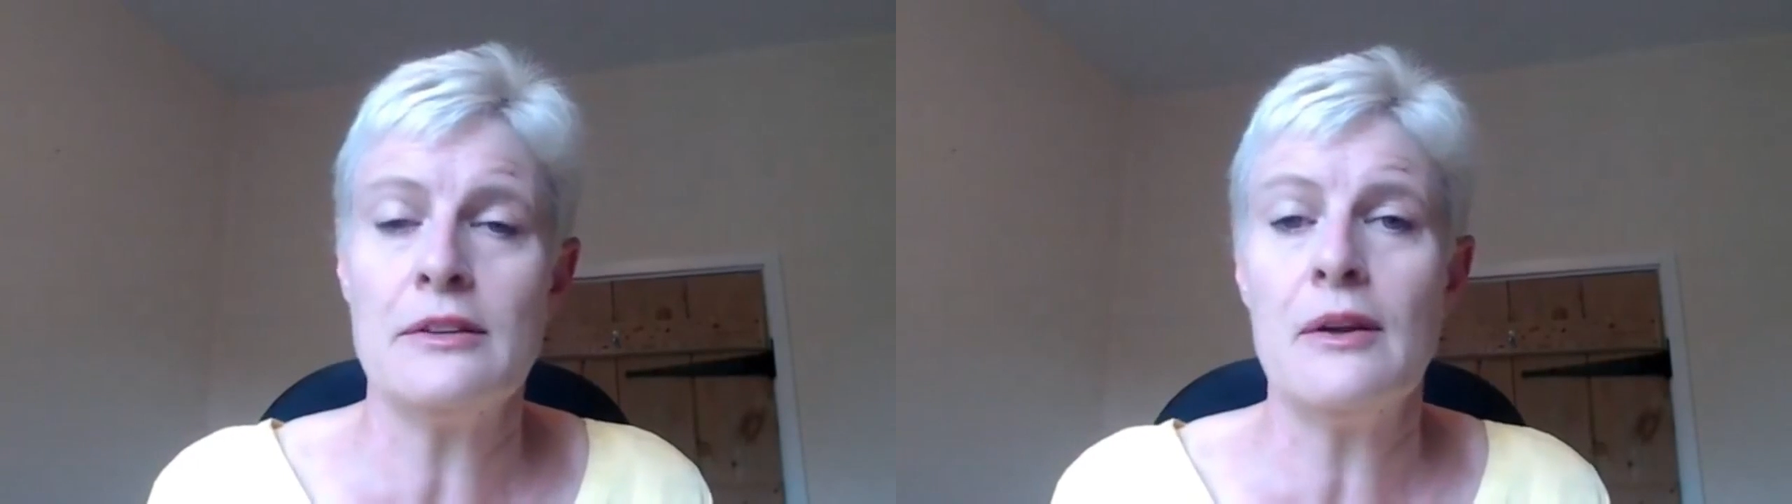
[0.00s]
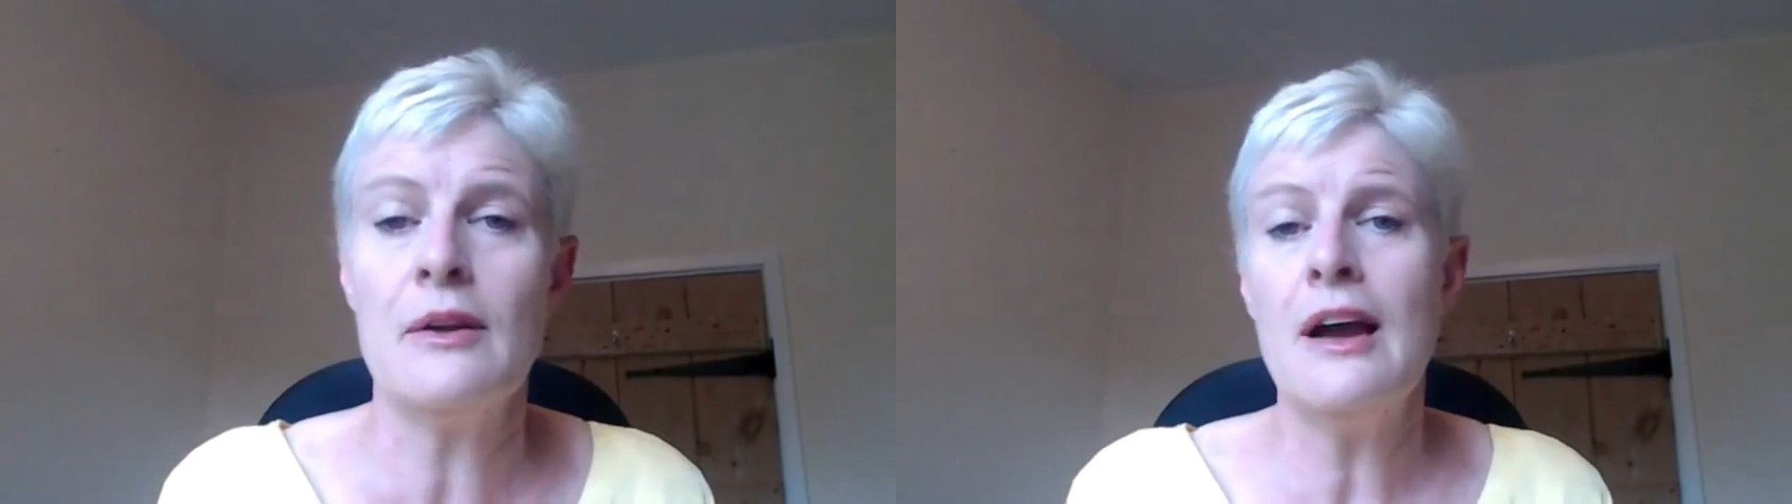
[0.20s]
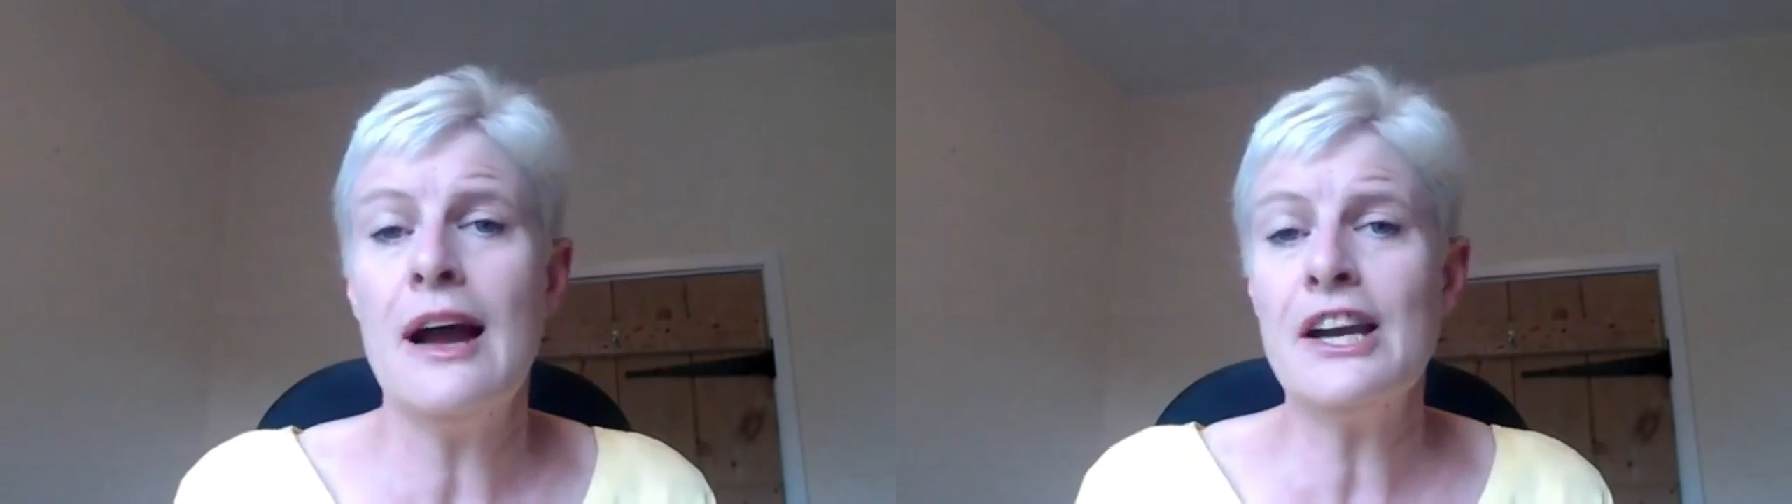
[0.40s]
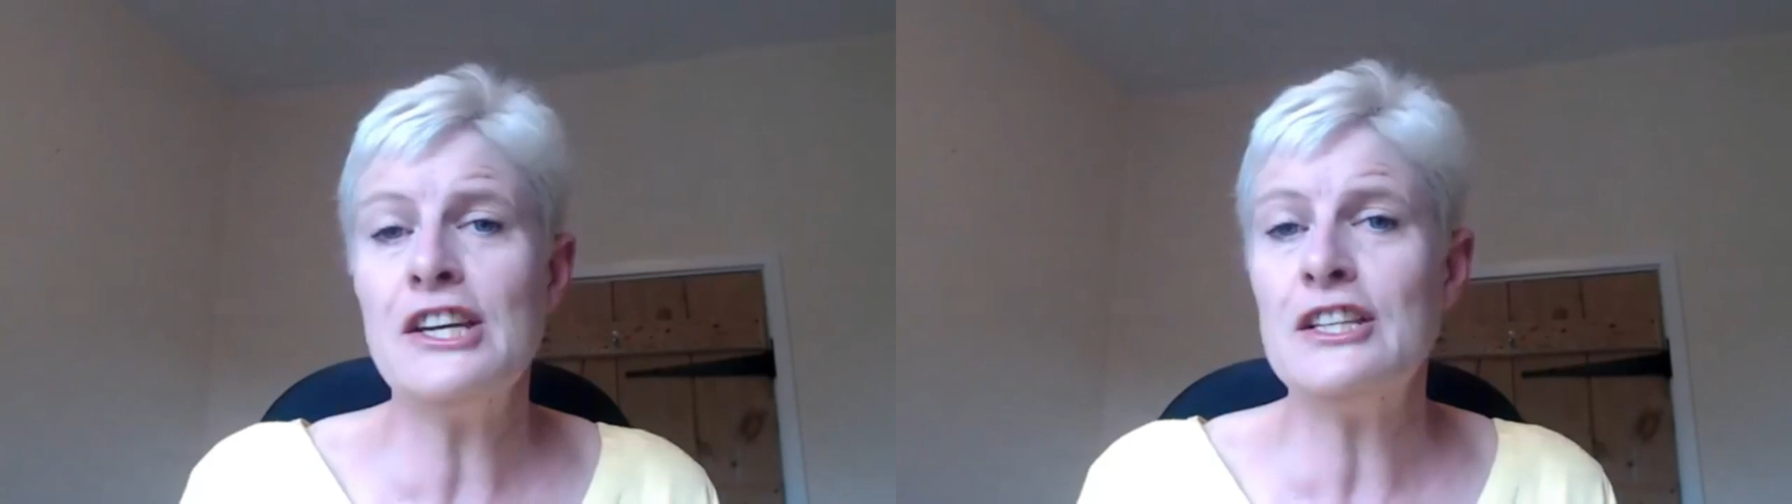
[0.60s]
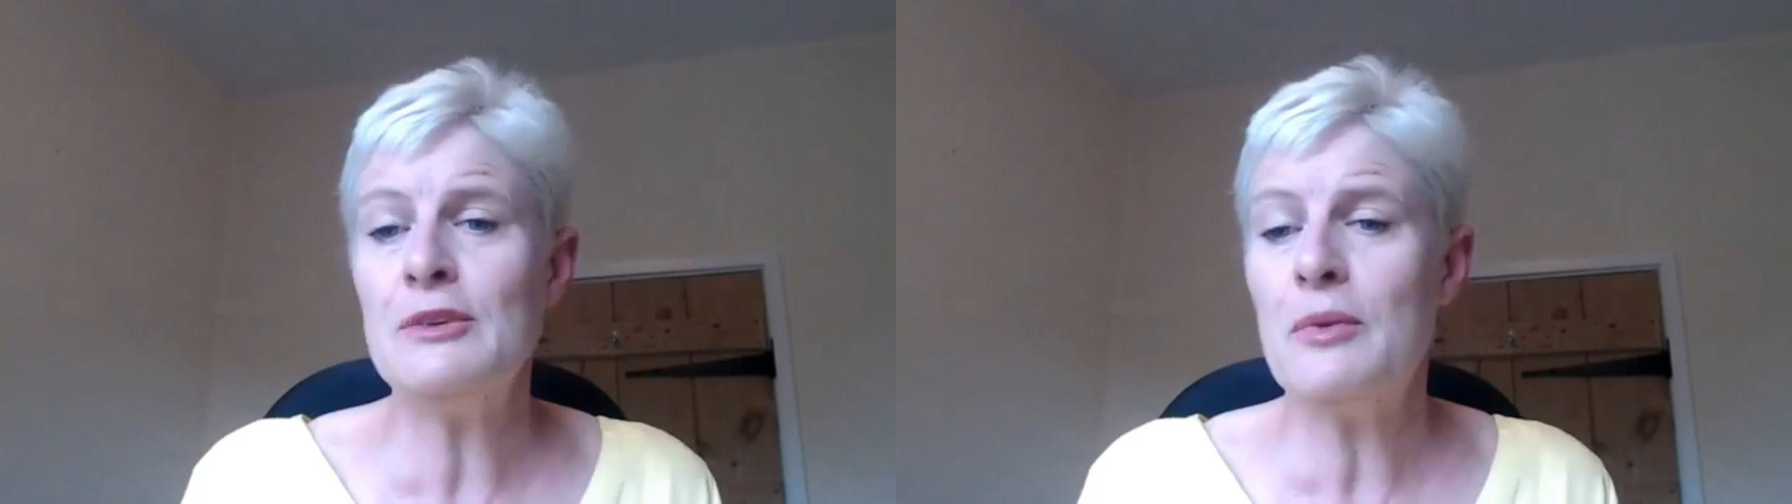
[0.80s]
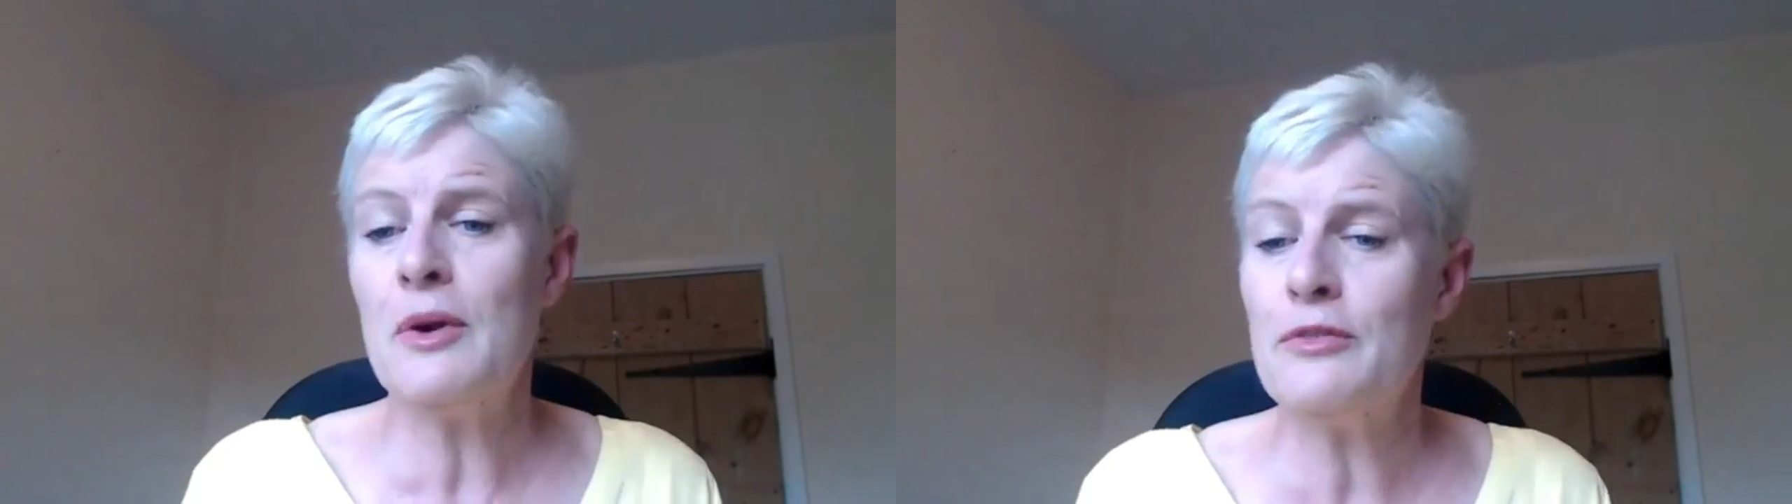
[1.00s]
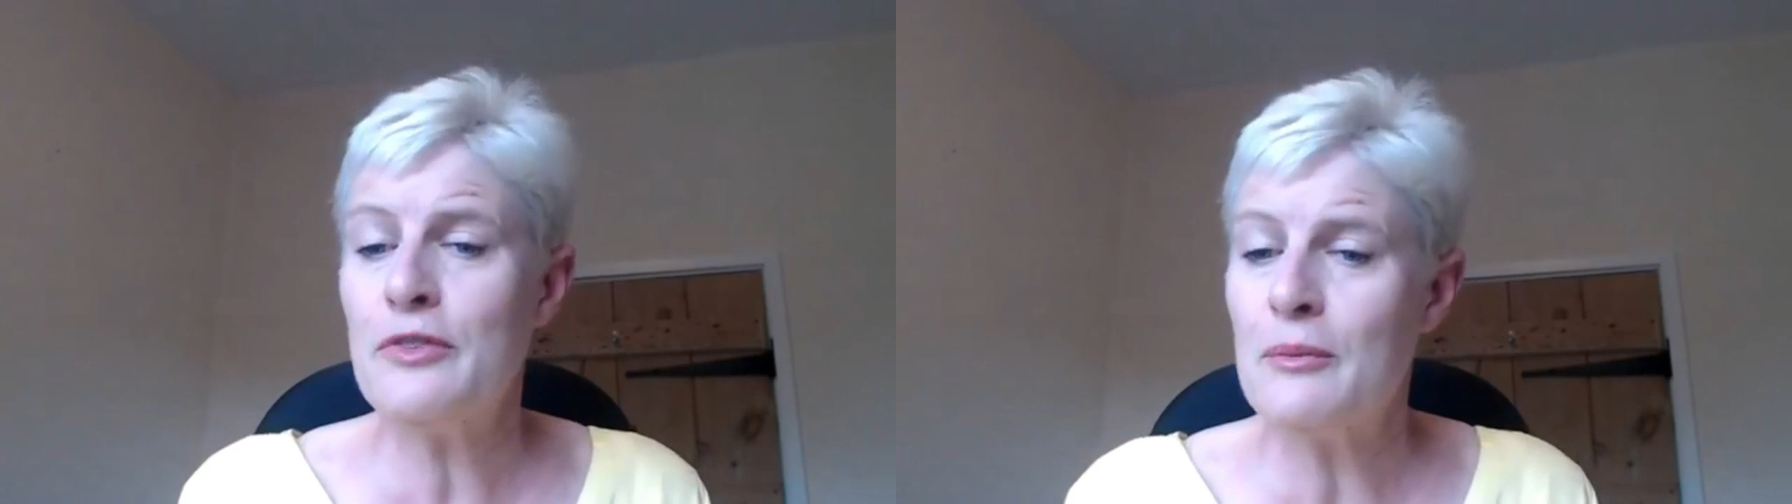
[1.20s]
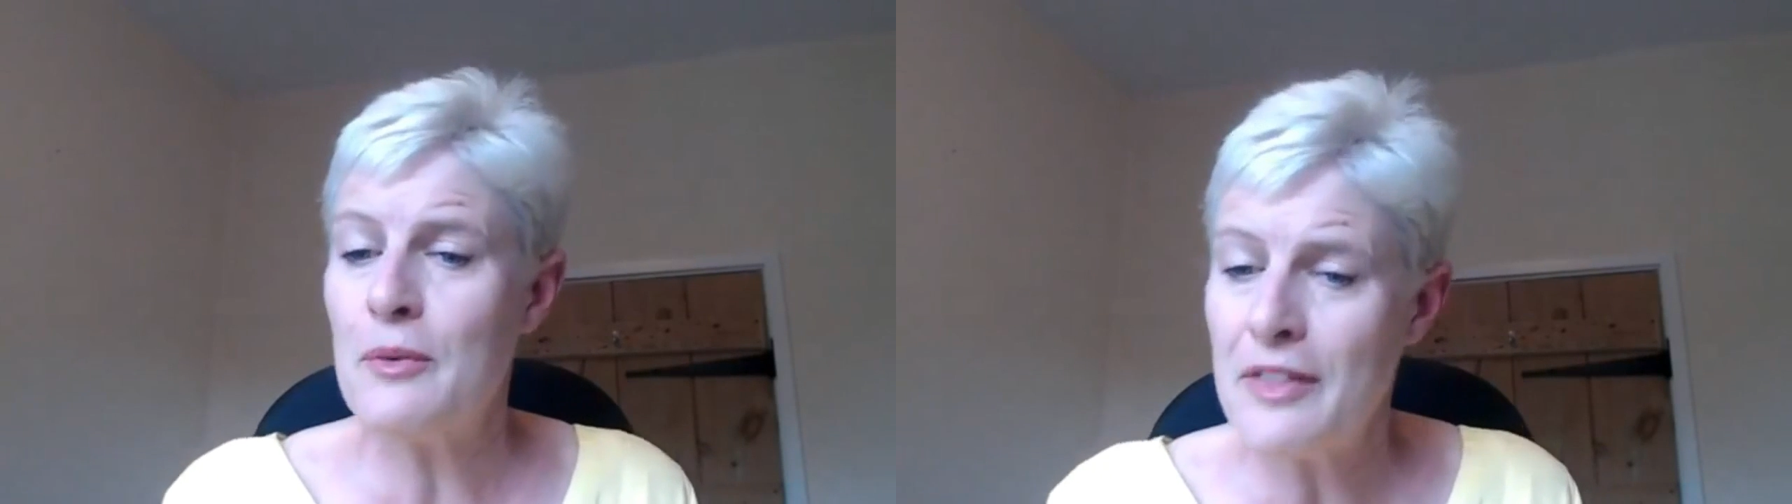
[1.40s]
So I actually did one
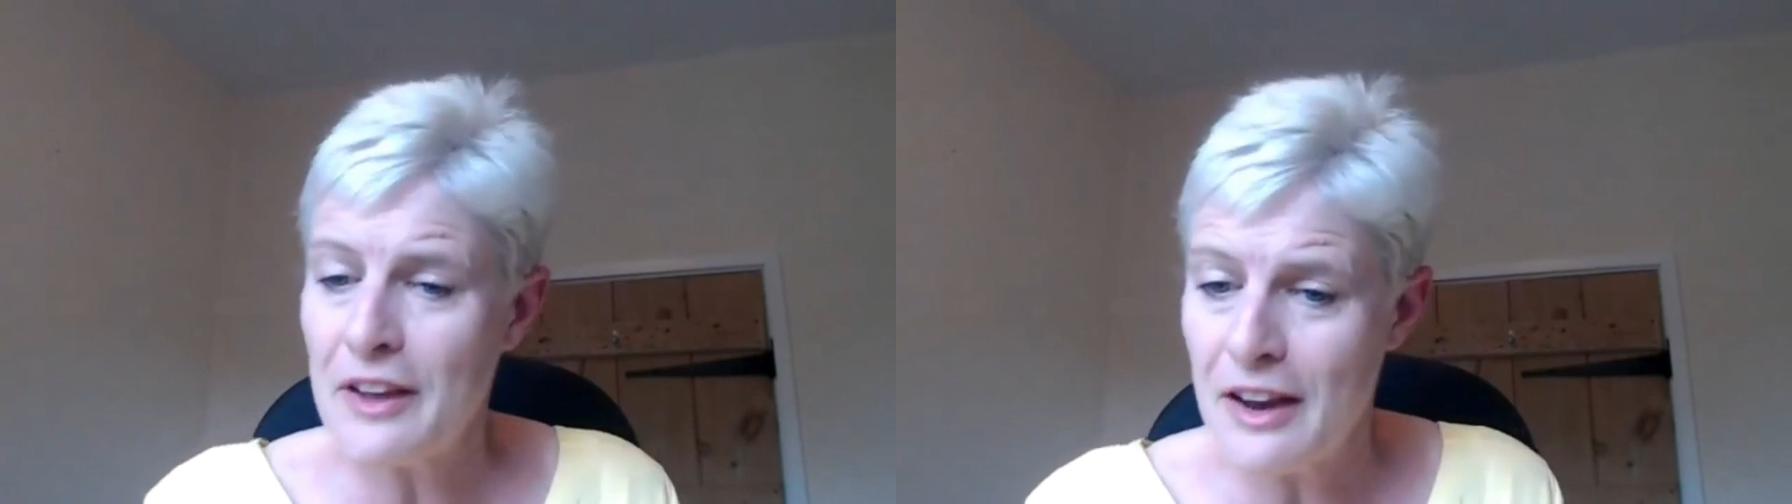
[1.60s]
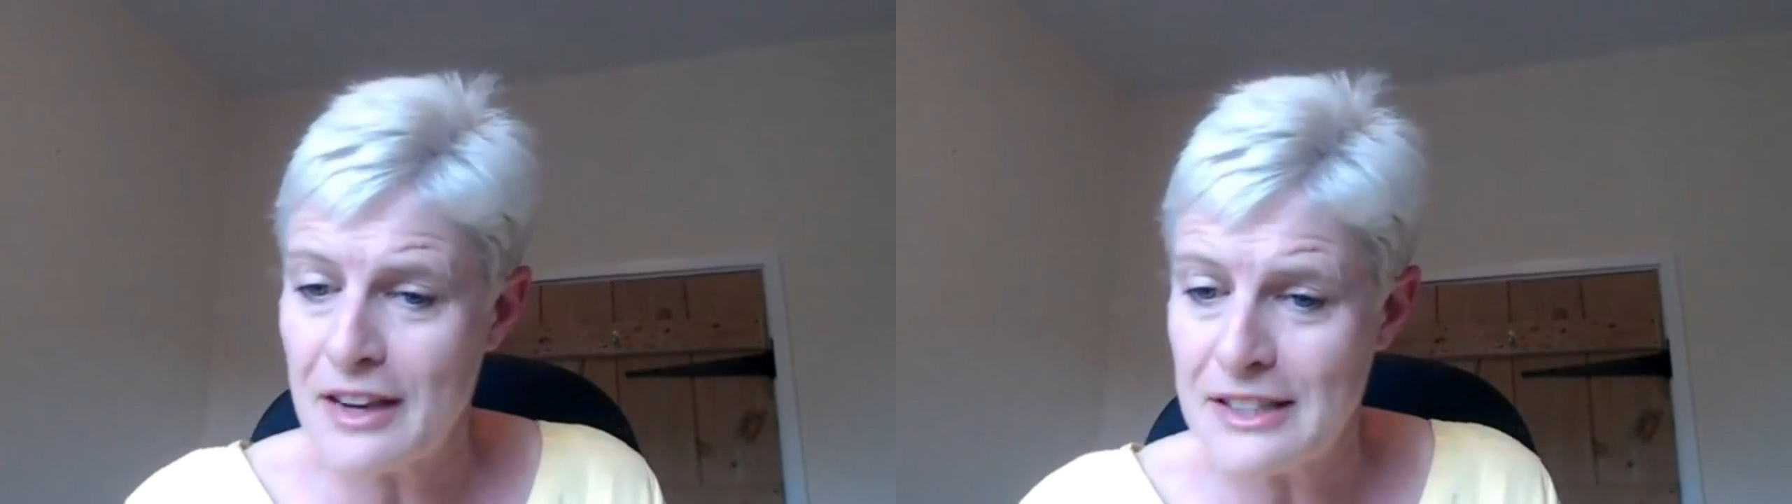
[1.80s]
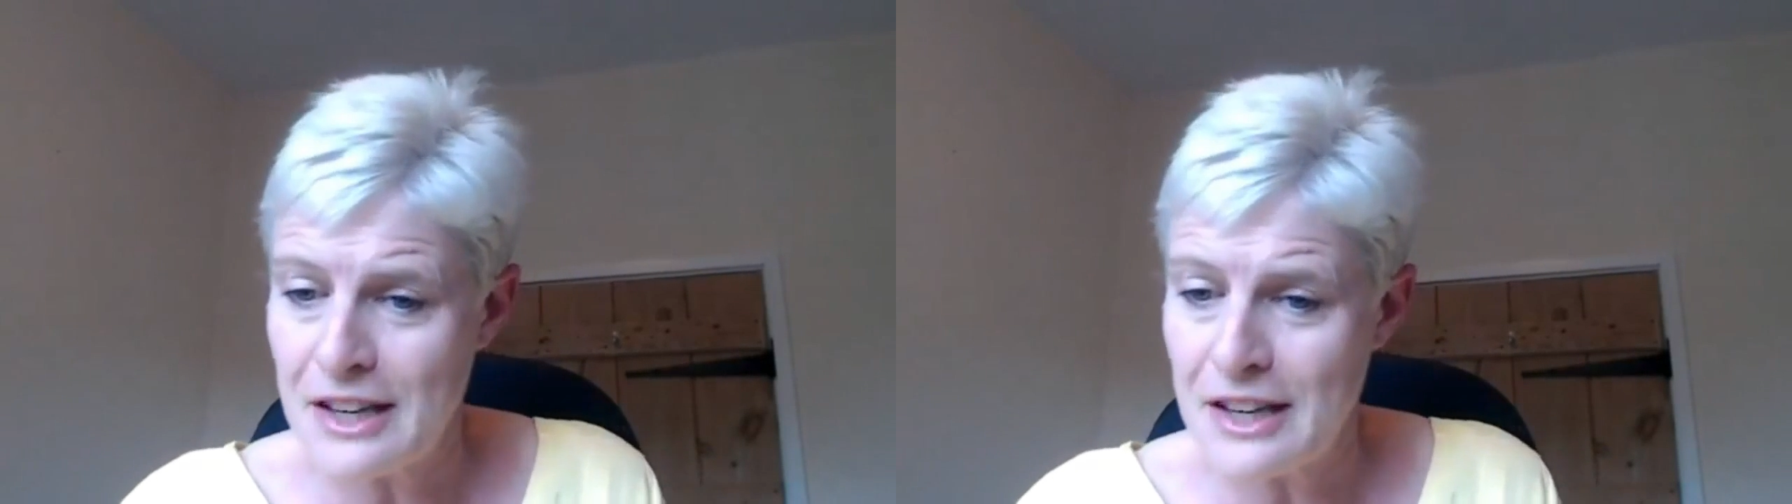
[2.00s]
from one of the guys.